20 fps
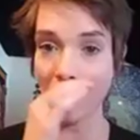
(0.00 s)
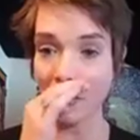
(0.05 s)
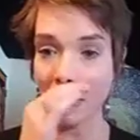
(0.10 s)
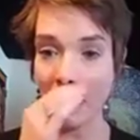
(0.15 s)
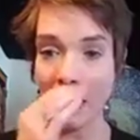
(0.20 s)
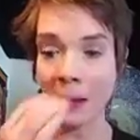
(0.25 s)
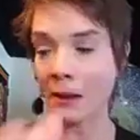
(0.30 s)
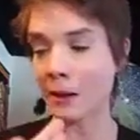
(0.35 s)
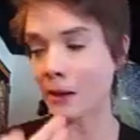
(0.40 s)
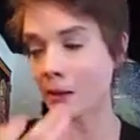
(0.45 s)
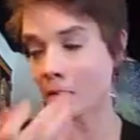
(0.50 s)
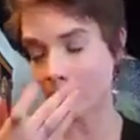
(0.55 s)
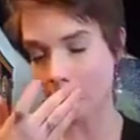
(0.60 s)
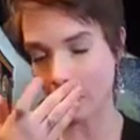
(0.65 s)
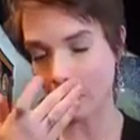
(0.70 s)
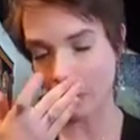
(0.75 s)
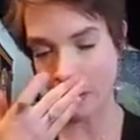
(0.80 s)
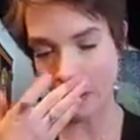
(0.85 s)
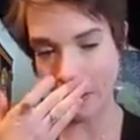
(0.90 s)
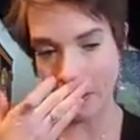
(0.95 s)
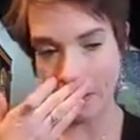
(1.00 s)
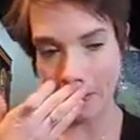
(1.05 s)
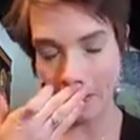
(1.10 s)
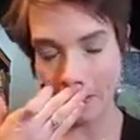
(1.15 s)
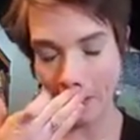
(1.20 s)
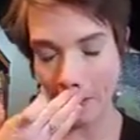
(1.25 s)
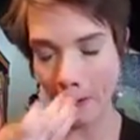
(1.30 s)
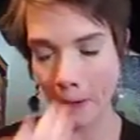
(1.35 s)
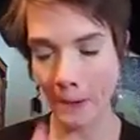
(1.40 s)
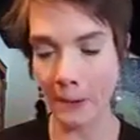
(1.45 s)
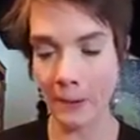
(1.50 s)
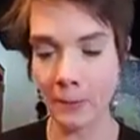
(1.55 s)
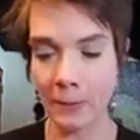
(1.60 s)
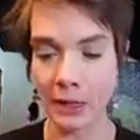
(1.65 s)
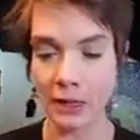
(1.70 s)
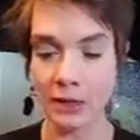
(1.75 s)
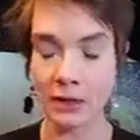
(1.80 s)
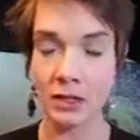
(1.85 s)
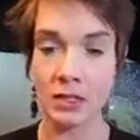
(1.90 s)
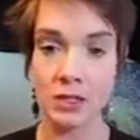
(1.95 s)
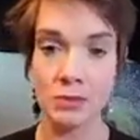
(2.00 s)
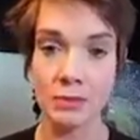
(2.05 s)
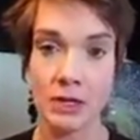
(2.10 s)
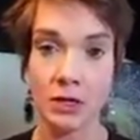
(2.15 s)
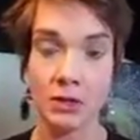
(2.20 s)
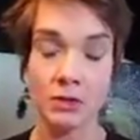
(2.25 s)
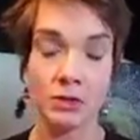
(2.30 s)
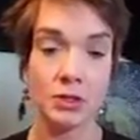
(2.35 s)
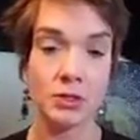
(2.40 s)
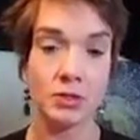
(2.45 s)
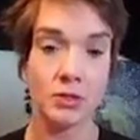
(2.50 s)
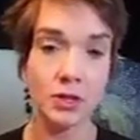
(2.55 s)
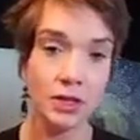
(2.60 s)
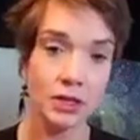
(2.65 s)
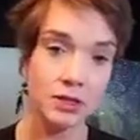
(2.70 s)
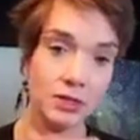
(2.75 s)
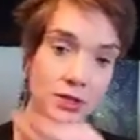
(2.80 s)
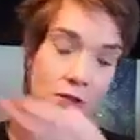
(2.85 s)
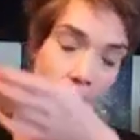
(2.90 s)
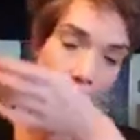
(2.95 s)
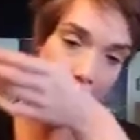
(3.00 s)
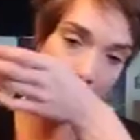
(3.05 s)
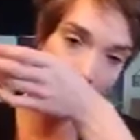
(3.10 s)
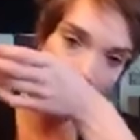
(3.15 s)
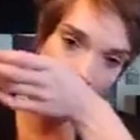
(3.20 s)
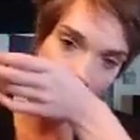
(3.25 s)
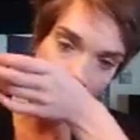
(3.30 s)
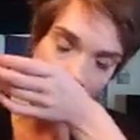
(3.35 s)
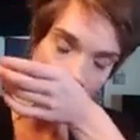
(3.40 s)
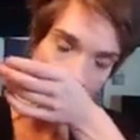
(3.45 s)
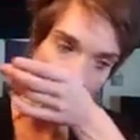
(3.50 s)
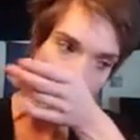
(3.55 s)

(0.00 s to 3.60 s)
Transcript: about that, y'all. Oh my goodness, my nose is running so bad.